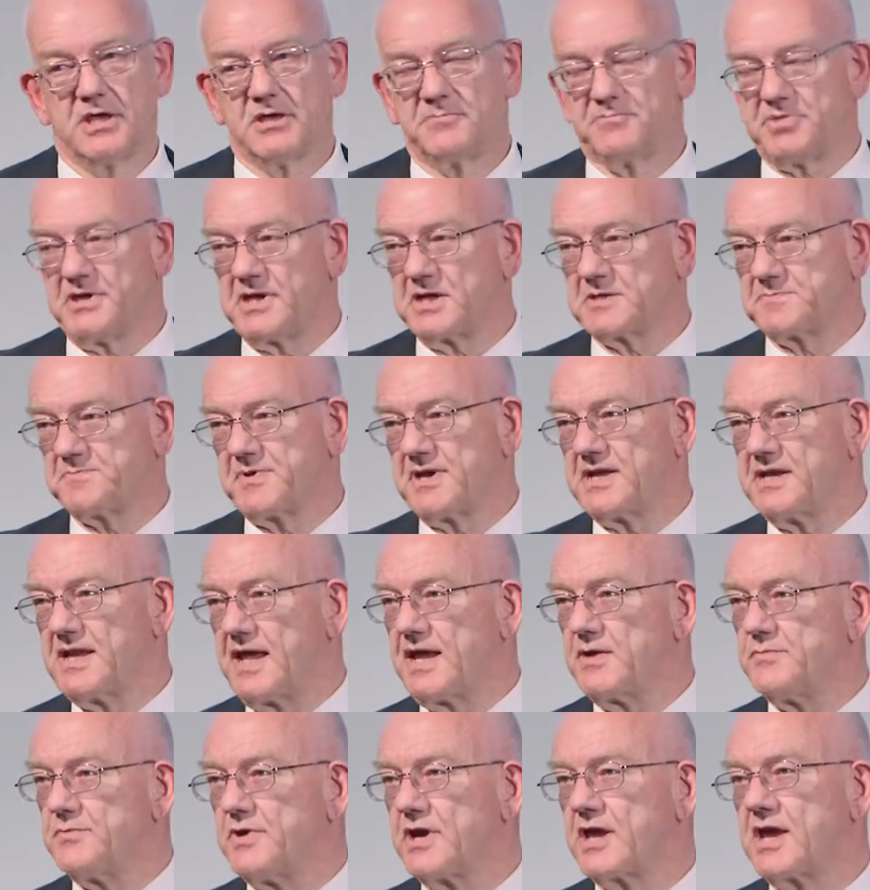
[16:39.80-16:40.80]
Peer-to-peer
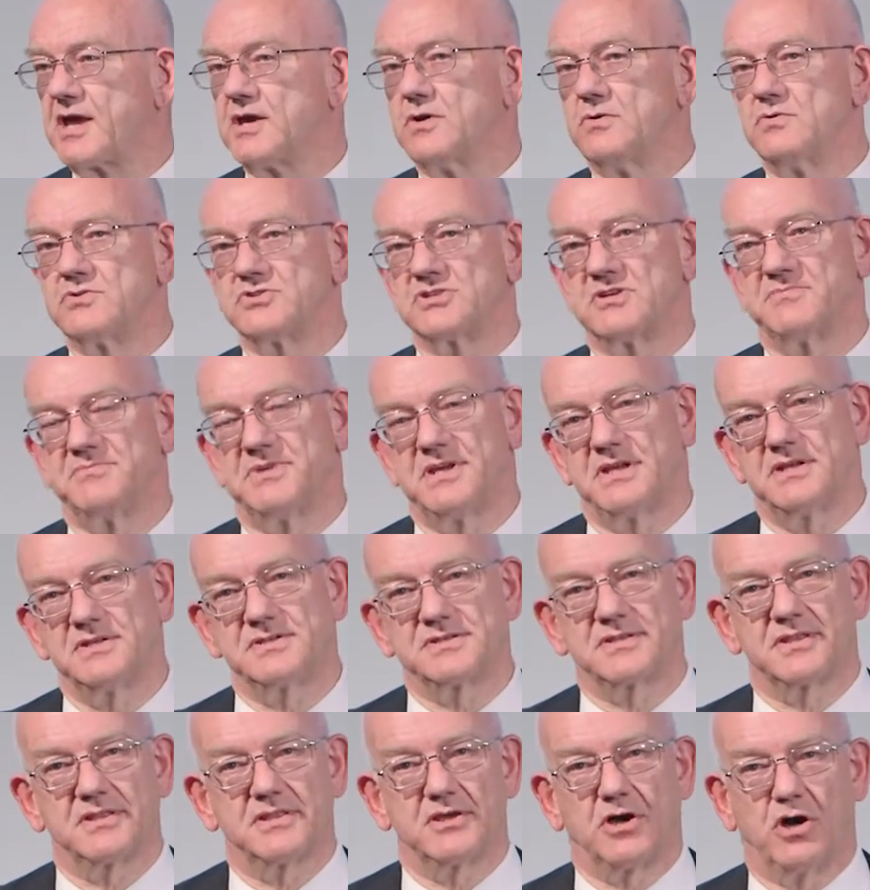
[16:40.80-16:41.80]
networking also
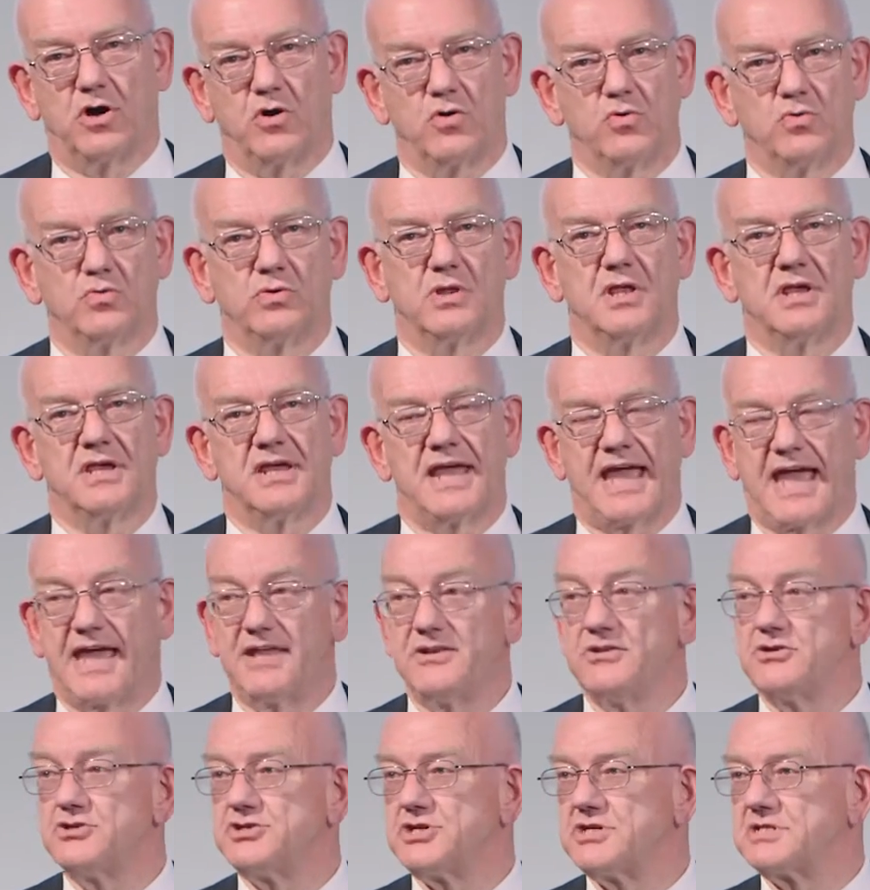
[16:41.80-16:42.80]
means that the whole
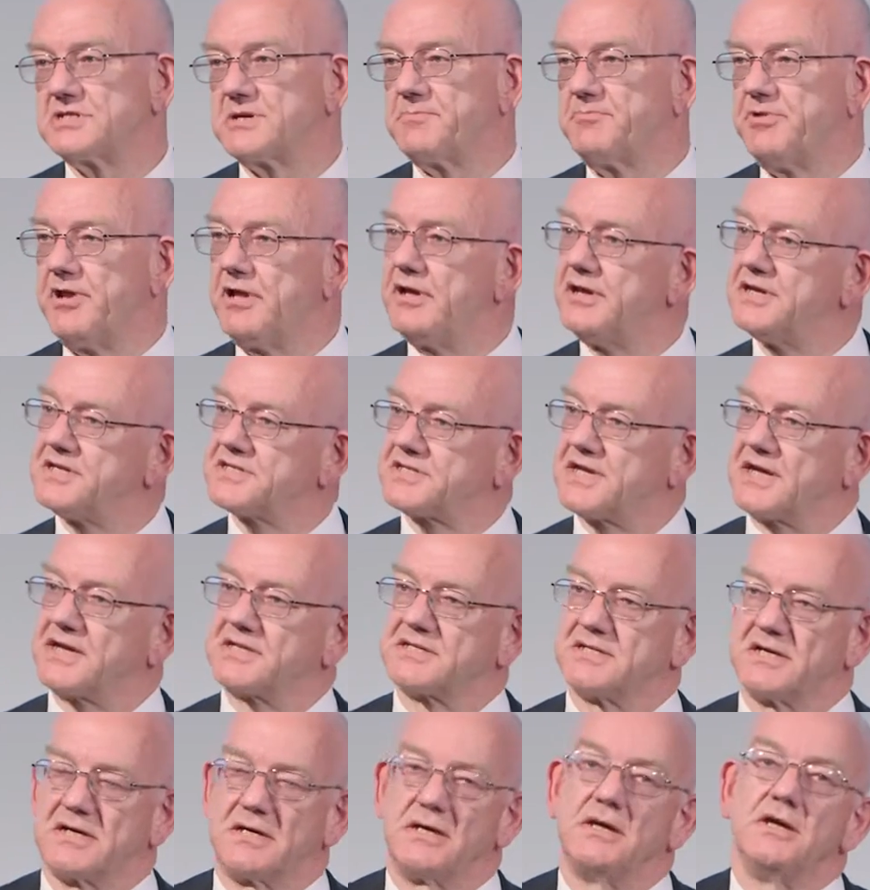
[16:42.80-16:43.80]
energy supply
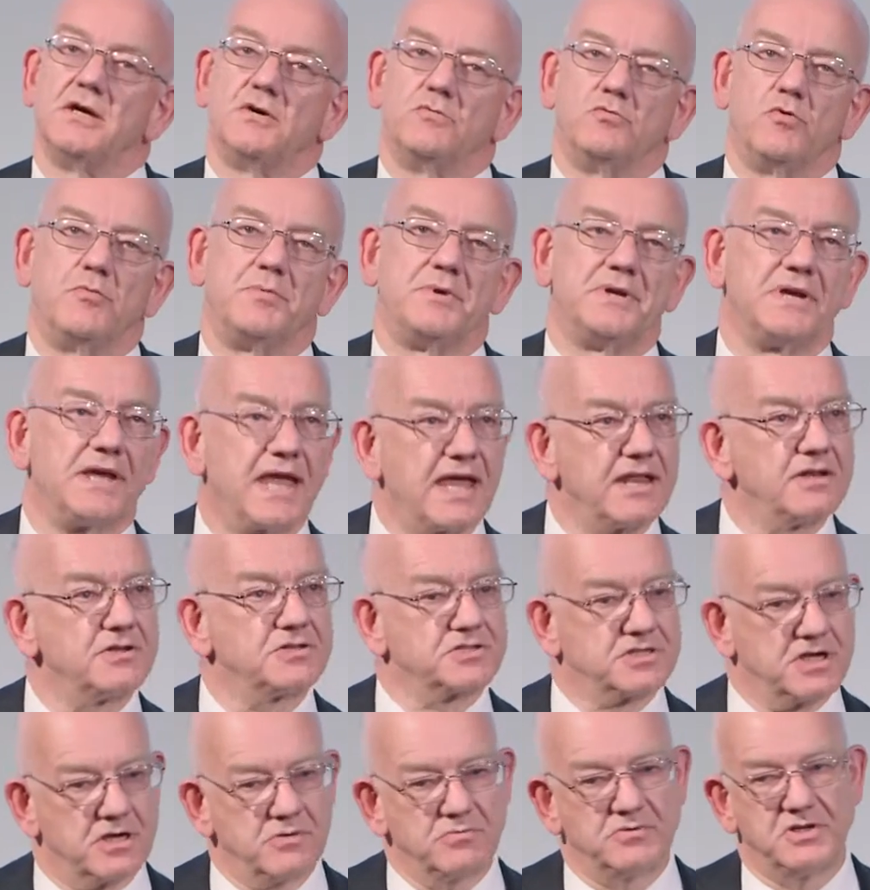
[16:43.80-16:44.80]
sector will be again
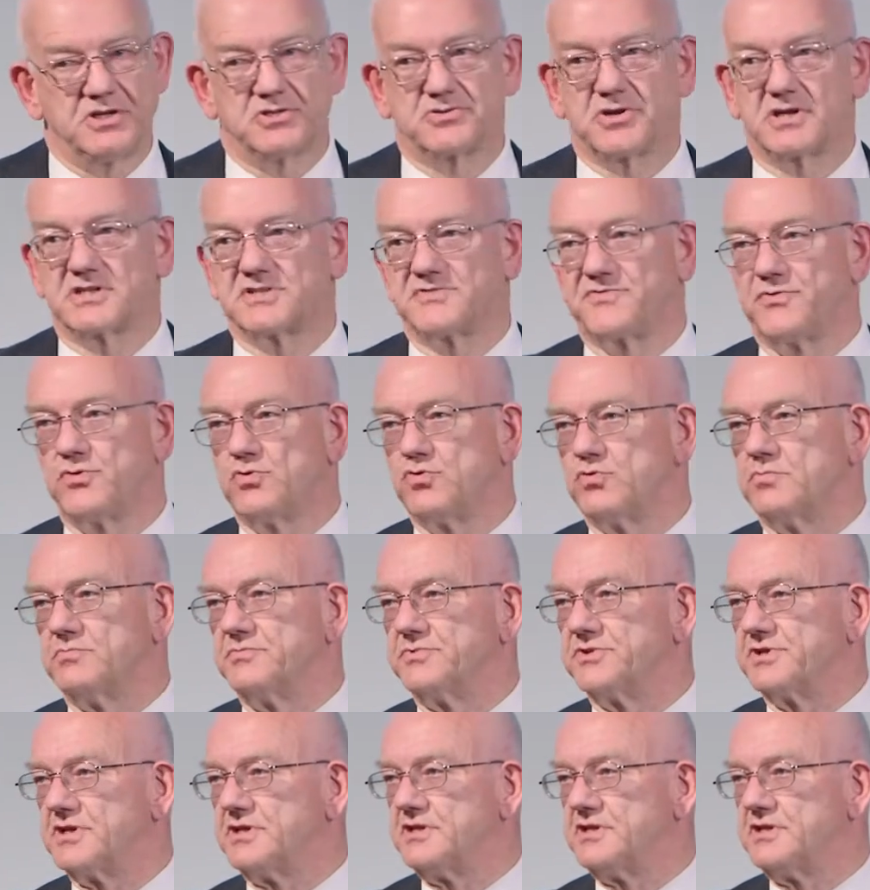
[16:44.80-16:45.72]
totally transformed.